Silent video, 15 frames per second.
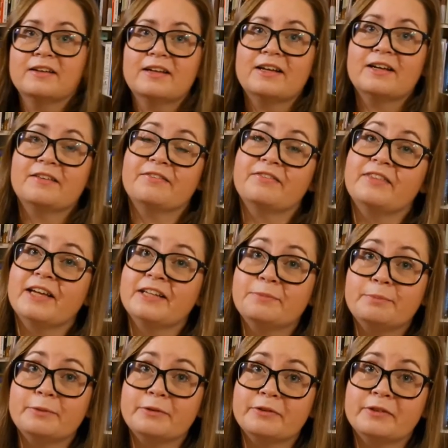And that
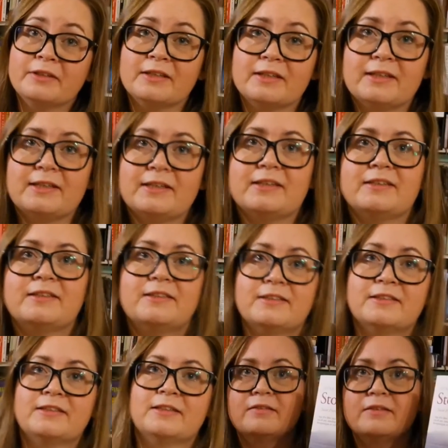book
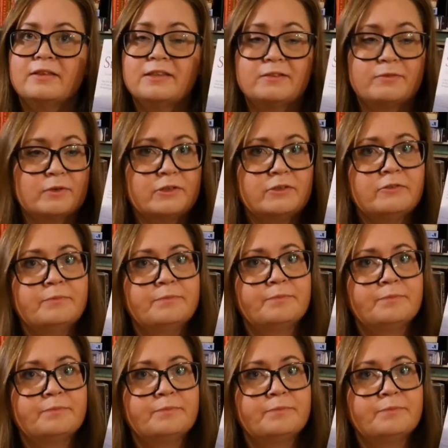is this one